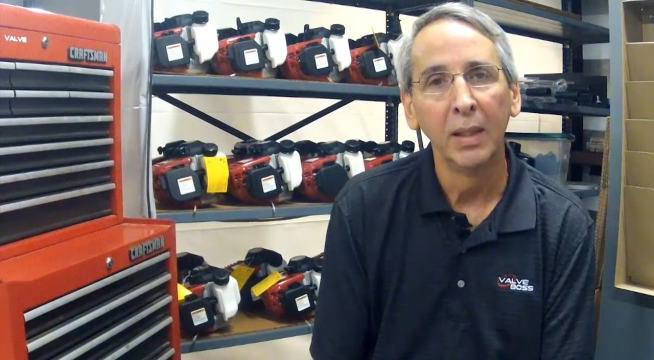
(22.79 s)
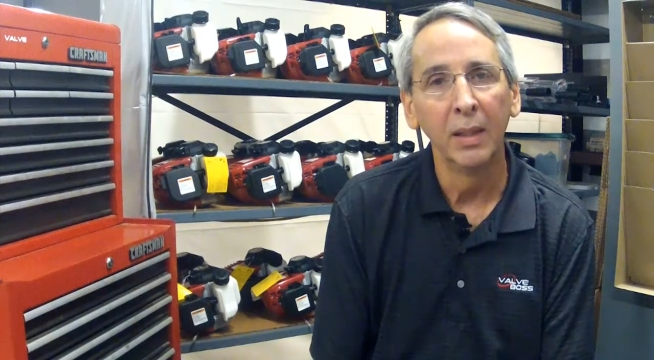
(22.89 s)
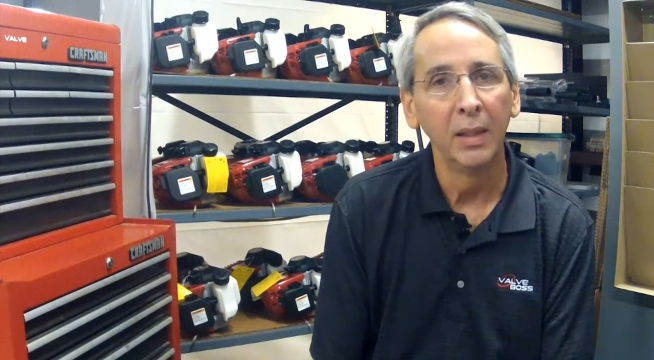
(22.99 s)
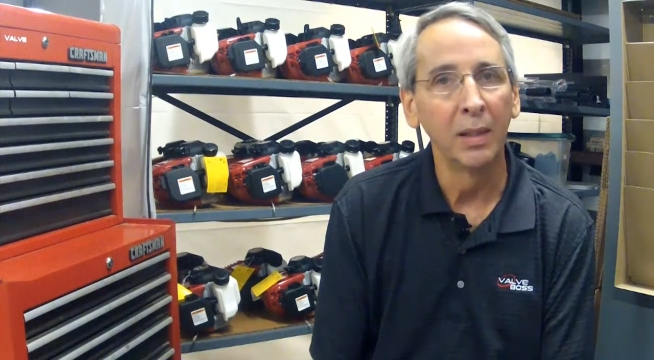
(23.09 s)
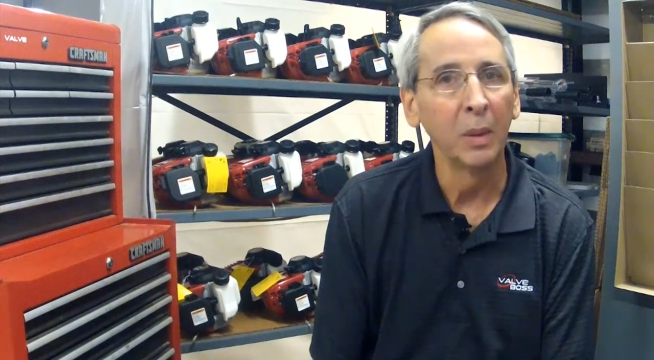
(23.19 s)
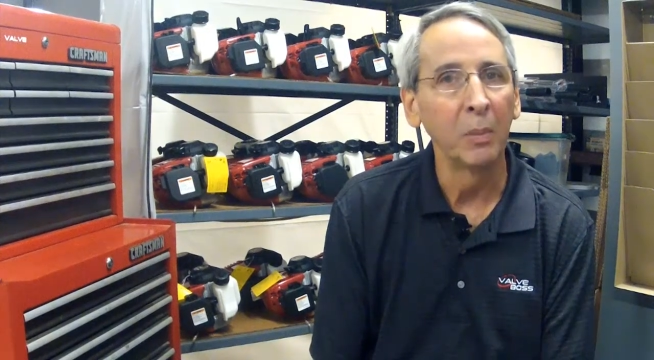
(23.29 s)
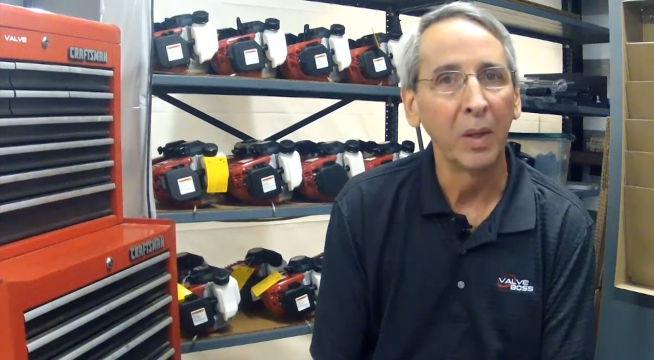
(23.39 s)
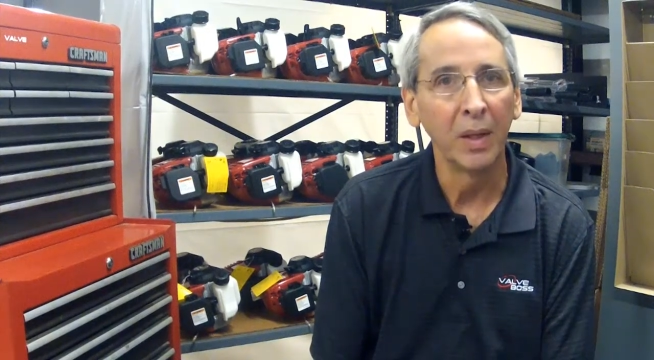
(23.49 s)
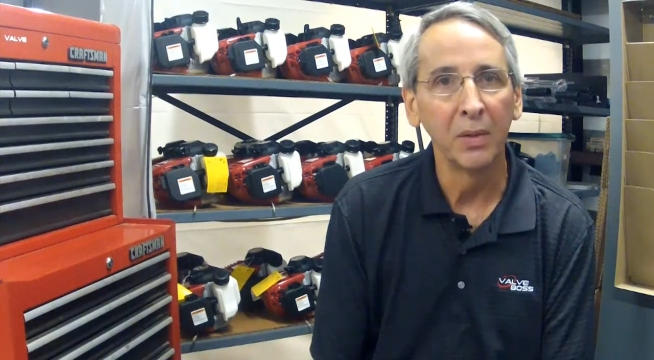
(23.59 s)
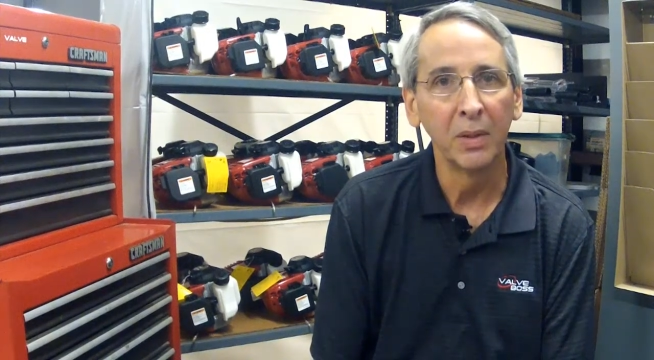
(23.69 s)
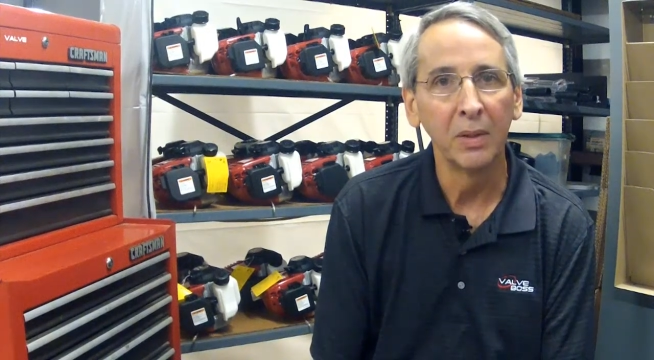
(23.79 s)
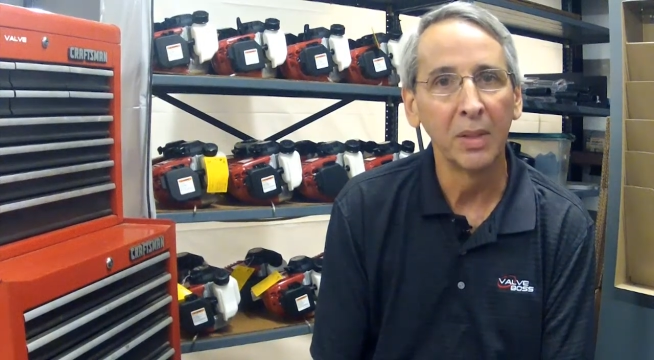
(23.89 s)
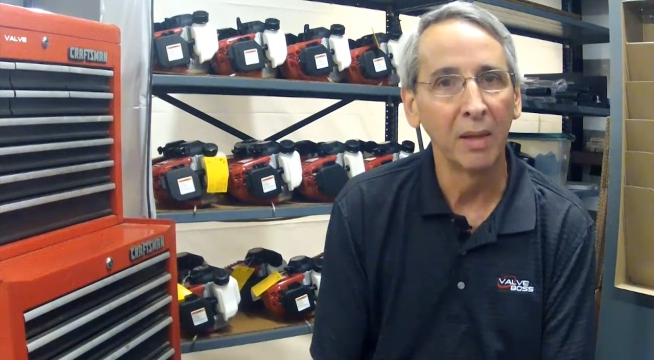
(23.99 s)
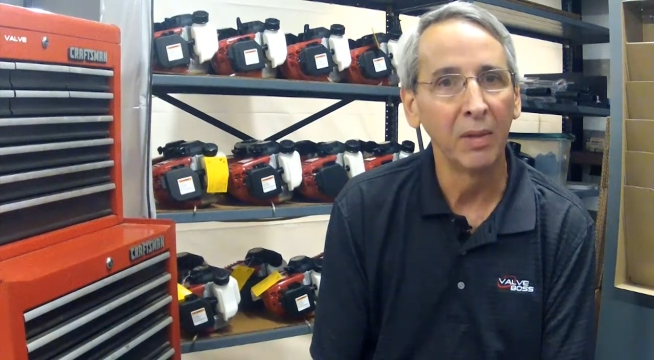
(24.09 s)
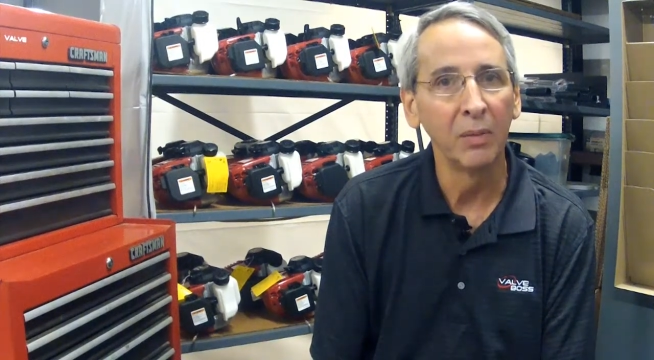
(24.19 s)
And then in comparison,
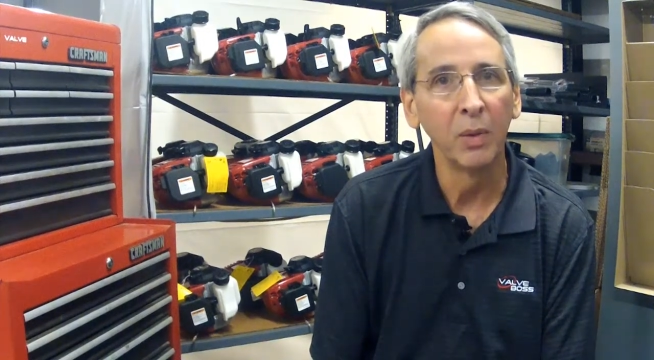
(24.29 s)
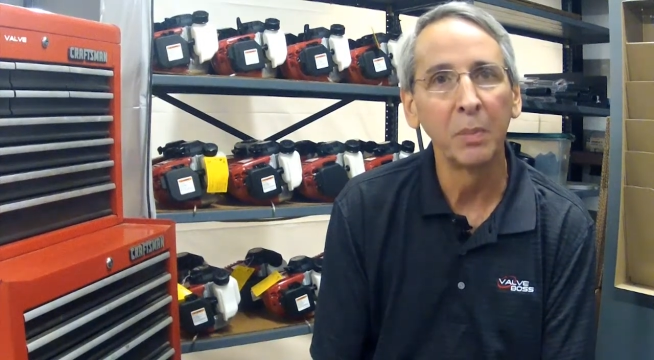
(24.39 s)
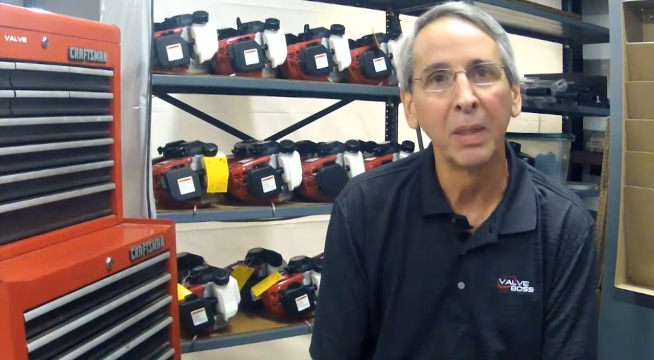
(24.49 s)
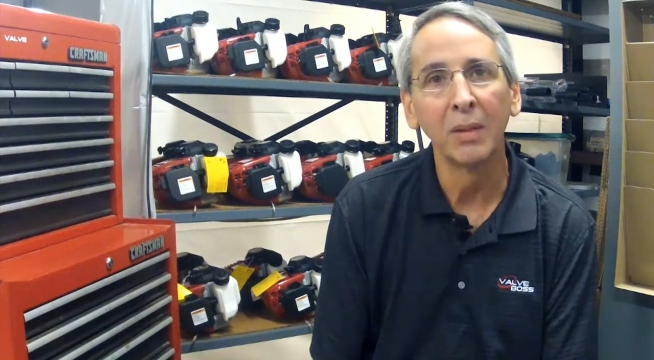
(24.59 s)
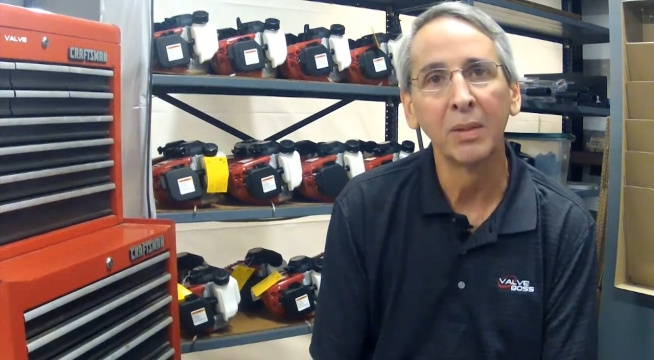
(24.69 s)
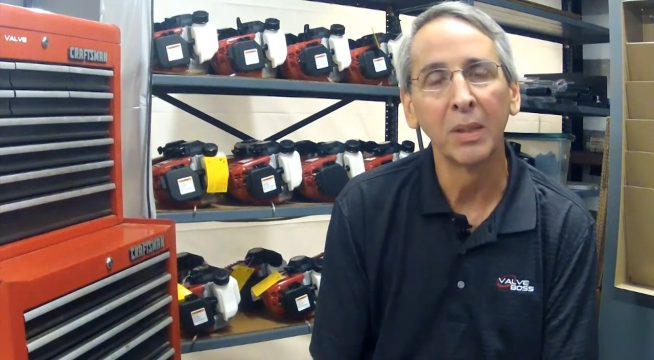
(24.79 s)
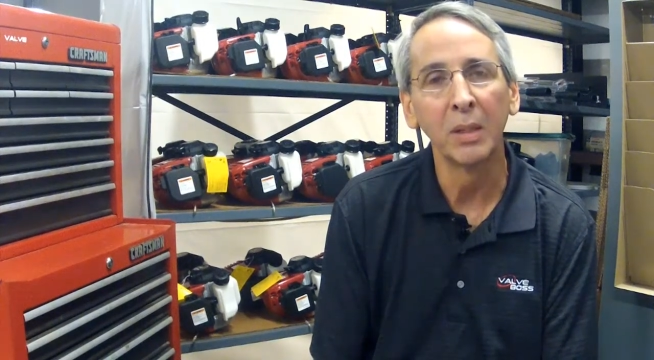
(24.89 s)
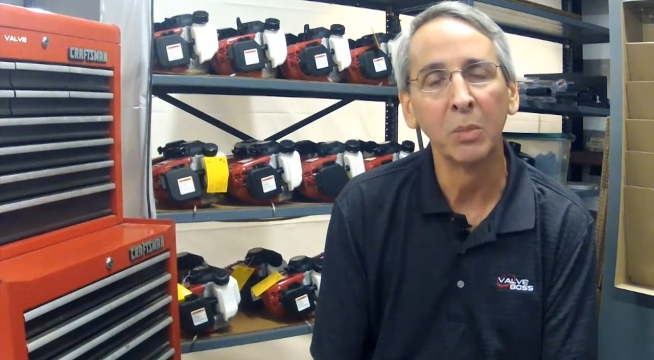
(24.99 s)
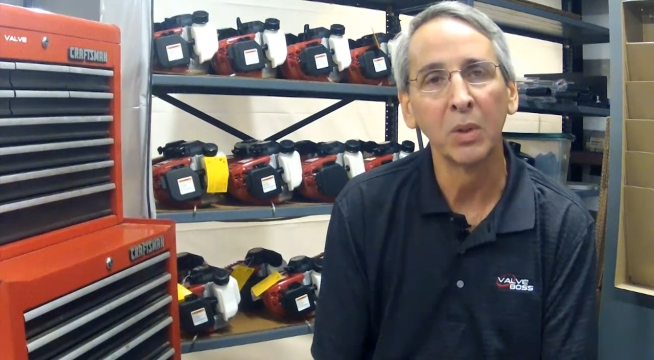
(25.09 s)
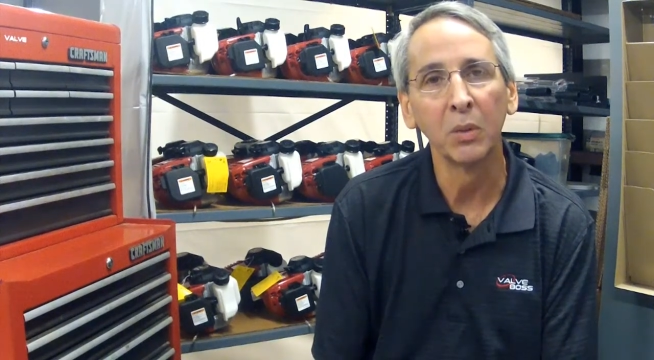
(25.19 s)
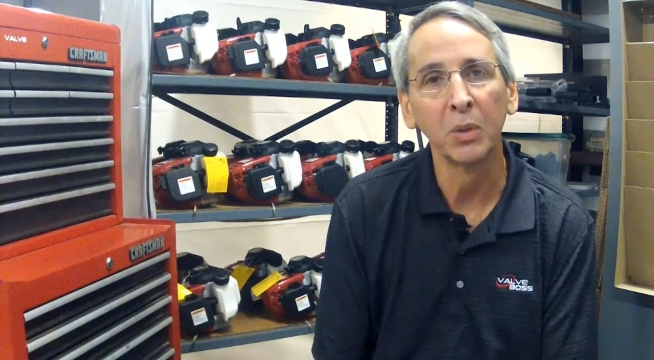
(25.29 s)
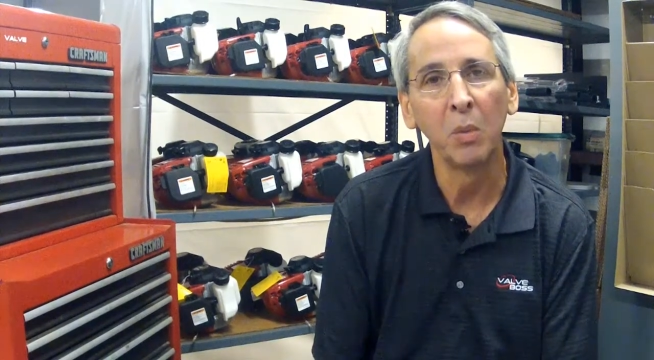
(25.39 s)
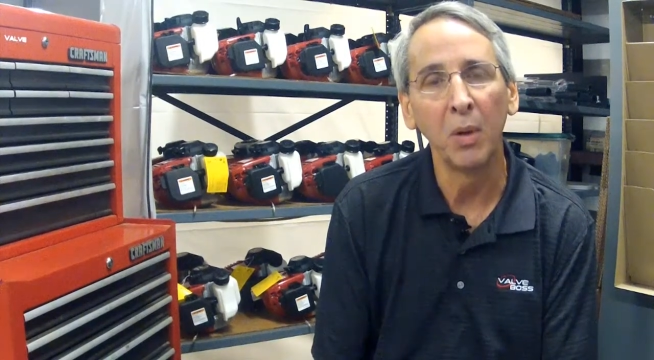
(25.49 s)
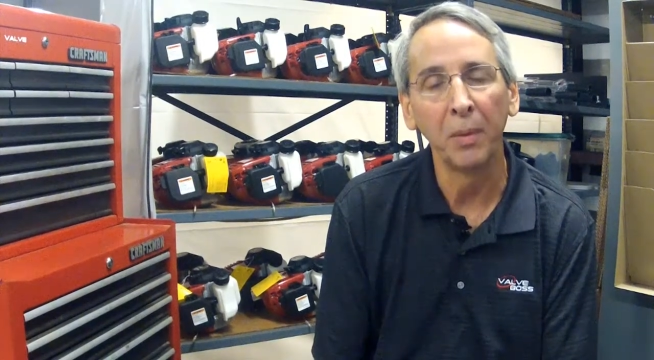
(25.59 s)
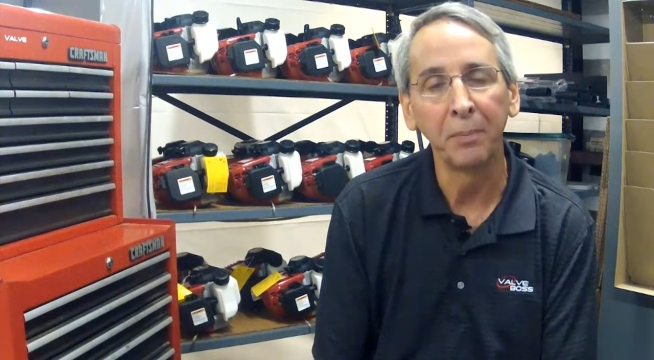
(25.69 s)
70 foot-pounds seems so
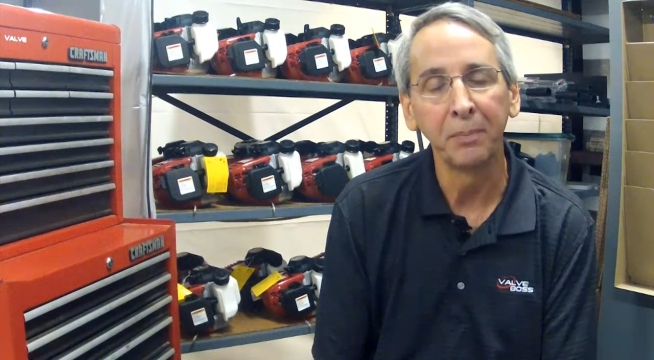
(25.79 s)
small.